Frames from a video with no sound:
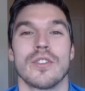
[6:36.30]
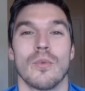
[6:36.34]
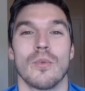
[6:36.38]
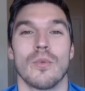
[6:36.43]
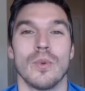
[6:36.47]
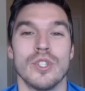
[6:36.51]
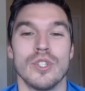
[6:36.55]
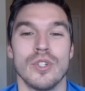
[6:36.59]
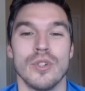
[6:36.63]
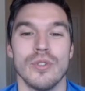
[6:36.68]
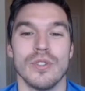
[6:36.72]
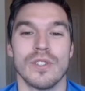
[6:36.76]
would
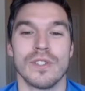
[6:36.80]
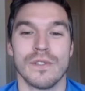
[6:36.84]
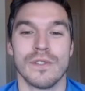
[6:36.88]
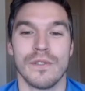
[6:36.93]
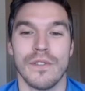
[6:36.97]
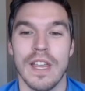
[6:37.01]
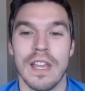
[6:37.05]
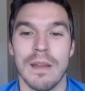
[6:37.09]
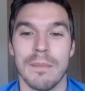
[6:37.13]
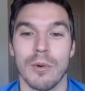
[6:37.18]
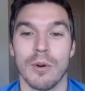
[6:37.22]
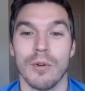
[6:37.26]
choose
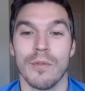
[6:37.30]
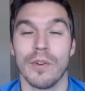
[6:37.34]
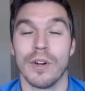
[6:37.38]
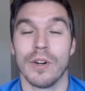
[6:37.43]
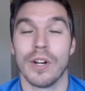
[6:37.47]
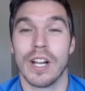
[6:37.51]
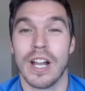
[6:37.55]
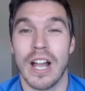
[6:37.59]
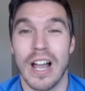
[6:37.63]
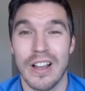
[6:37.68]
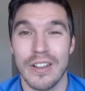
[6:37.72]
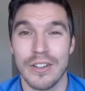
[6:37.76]
fame over a
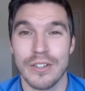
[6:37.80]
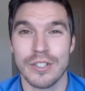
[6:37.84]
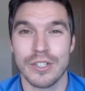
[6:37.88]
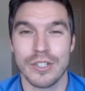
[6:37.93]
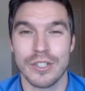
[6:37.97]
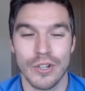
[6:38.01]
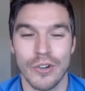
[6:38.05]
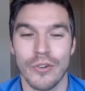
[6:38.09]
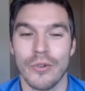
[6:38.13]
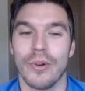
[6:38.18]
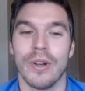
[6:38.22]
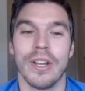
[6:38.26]
college
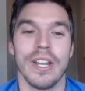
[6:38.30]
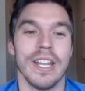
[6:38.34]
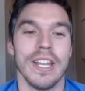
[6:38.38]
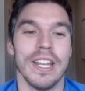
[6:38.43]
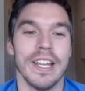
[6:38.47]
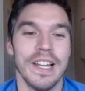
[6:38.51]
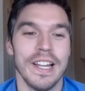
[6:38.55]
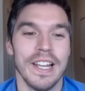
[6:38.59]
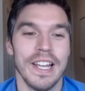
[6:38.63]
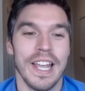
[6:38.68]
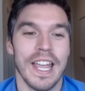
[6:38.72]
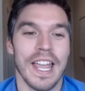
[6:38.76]
degree,
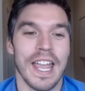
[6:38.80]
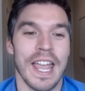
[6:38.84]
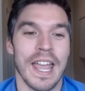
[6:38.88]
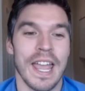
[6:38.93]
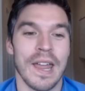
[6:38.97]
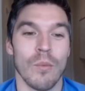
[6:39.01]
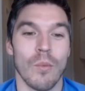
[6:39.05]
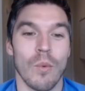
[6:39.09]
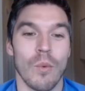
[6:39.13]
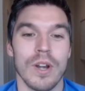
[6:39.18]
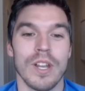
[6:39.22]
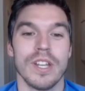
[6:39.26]

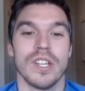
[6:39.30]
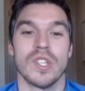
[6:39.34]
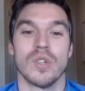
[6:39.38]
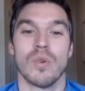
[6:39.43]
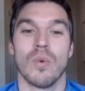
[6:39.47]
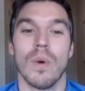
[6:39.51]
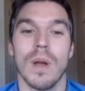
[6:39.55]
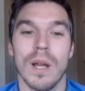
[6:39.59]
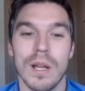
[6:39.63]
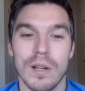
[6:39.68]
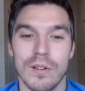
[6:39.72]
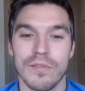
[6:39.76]
and 1 in
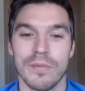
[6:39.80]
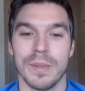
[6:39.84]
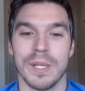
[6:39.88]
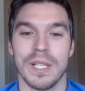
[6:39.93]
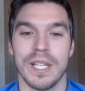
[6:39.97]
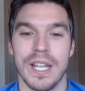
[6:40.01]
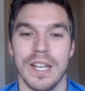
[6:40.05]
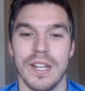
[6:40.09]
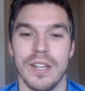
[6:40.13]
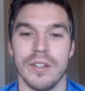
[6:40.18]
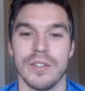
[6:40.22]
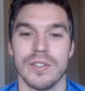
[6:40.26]
12
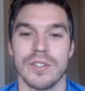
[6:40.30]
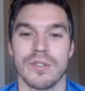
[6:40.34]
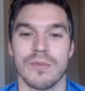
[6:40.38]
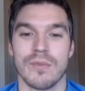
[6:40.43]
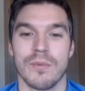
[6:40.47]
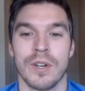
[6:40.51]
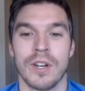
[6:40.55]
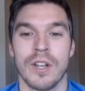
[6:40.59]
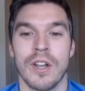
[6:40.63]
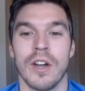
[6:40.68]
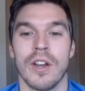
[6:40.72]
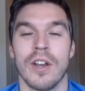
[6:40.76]
millennials
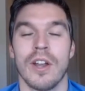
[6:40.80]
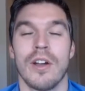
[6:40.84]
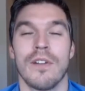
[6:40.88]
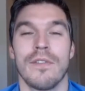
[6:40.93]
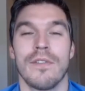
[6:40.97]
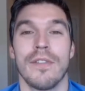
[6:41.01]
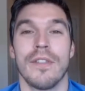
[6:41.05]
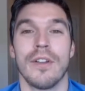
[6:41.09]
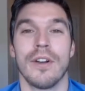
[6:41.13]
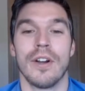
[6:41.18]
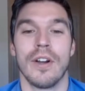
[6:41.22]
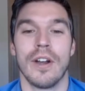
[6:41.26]
would cut
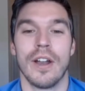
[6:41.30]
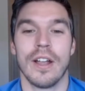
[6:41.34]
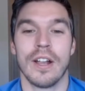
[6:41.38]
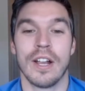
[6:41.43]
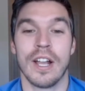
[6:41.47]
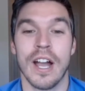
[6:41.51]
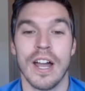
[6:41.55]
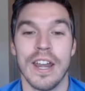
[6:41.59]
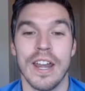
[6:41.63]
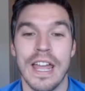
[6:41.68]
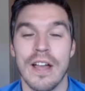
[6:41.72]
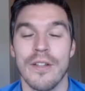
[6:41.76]

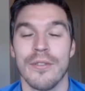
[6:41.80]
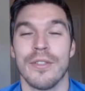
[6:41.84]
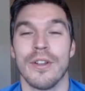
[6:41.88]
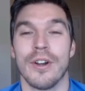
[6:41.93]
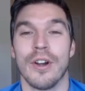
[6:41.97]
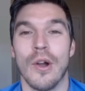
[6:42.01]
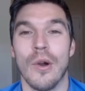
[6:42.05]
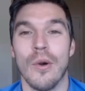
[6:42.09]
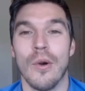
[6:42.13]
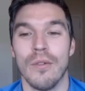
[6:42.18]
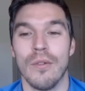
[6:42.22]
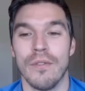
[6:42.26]
out
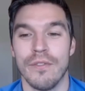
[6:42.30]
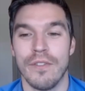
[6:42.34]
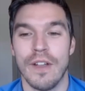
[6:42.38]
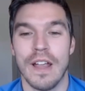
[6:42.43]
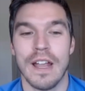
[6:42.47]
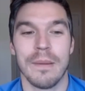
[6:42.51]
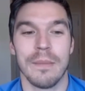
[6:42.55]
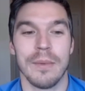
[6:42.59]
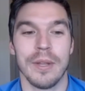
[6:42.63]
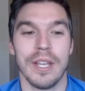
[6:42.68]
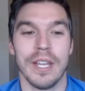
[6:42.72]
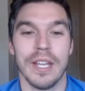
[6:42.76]
their own
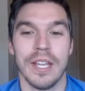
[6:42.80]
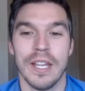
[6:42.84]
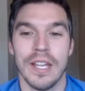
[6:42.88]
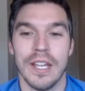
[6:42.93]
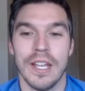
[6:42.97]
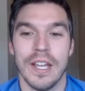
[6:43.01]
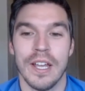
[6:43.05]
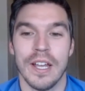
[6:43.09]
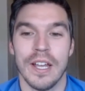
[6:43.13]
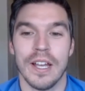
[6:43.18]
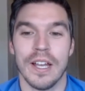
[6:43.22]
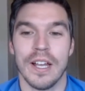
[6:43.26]
family
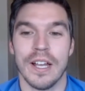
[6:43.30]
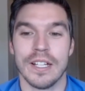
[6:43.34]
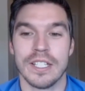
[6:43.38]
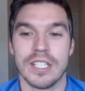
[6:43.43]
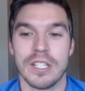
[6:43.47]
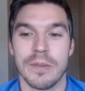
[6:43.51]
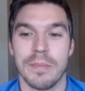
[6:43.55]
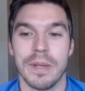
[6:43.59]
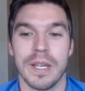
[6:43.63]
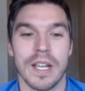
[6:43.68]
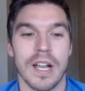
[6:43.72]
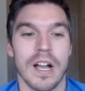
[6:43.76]
to
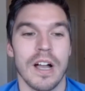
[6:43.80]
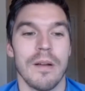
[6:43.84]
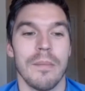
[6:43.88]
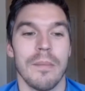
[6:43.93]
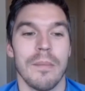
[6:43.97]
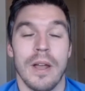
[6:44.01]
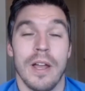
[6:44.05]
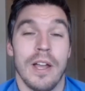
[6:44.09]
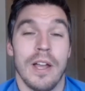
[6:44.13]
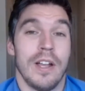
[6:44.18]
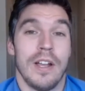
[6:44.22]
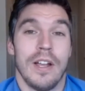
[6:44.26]
become
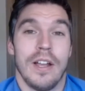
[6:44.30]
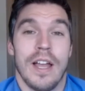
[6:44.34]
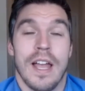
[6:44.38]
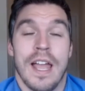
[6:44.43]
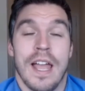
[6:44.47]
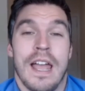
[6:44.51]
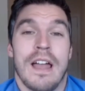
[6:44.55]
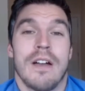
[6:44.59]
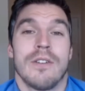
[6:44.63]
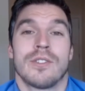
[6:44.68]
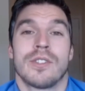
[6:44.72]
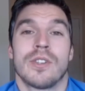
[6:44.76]
a
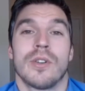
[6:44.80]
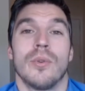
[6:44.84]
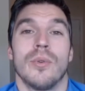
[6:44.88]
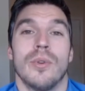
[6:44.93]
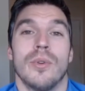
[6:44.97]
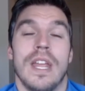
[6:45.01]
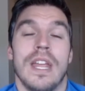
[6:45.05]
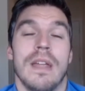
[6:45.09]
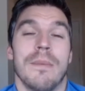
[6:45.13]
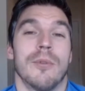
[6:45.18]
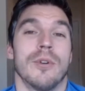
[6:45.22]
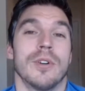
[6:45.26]
household
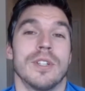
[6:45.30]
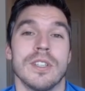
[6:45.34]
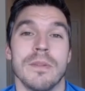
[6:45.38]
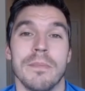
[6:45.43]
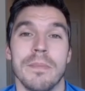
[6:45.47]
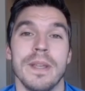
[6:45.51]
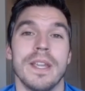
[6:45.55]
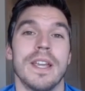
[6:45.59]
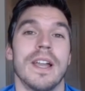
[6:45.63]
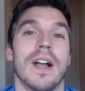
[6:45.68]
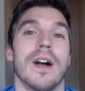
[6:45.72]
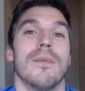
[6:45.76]
name or to
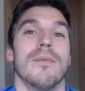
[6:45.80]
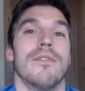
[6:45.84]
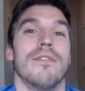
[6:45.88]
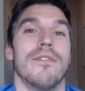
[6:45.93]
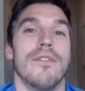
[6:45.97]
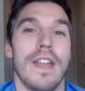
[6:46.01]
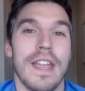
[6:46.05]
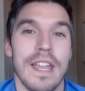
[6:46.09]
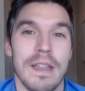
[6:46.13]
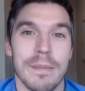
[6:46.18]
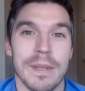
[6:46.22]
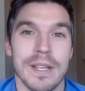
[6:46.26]
become
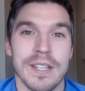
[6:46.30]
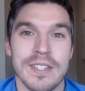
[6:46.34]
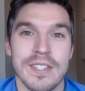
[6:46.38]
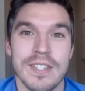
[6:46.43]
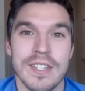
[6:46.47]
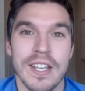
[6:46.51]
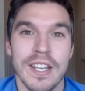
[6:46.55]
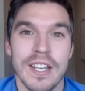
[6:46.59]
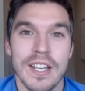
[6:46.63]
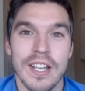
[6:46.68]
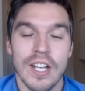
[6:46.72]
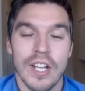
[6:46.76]
famous.